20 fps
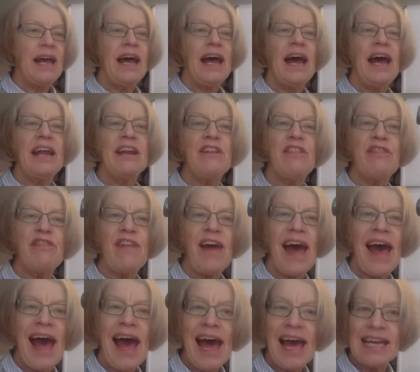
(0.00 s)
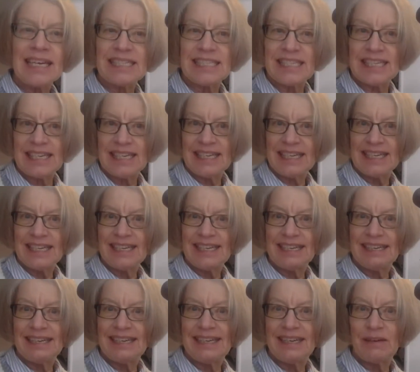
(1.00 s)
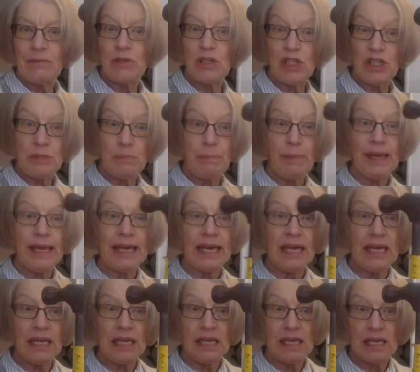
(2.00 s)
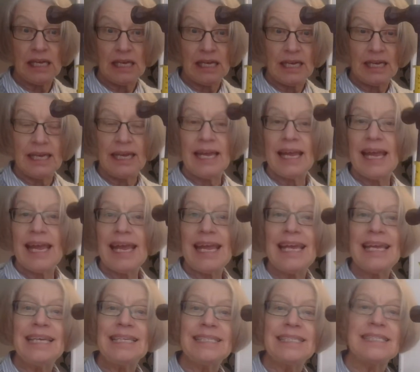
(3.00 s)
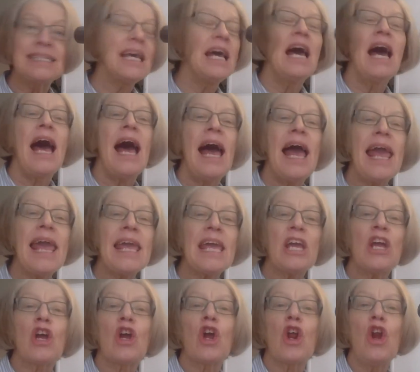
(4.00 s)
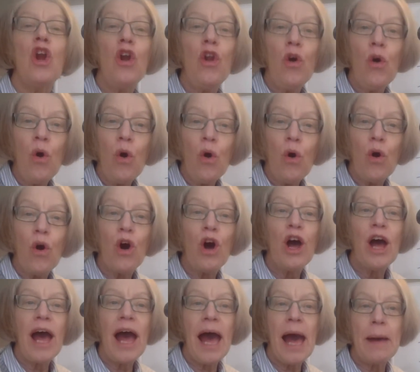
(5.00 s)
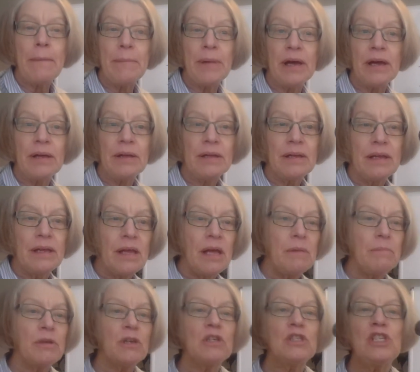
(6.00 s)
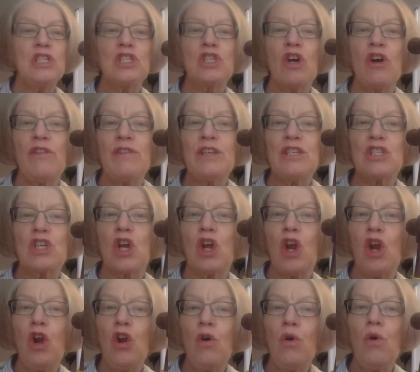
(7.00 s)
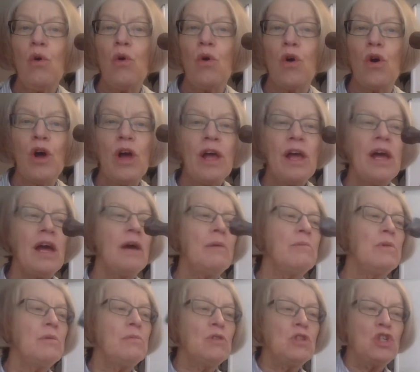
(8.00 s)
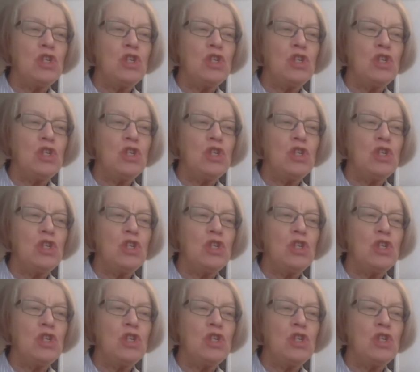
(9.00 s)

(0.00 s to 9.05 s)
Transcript: And that, which is bigger, is a claw hammer, because it's got this claw, and we would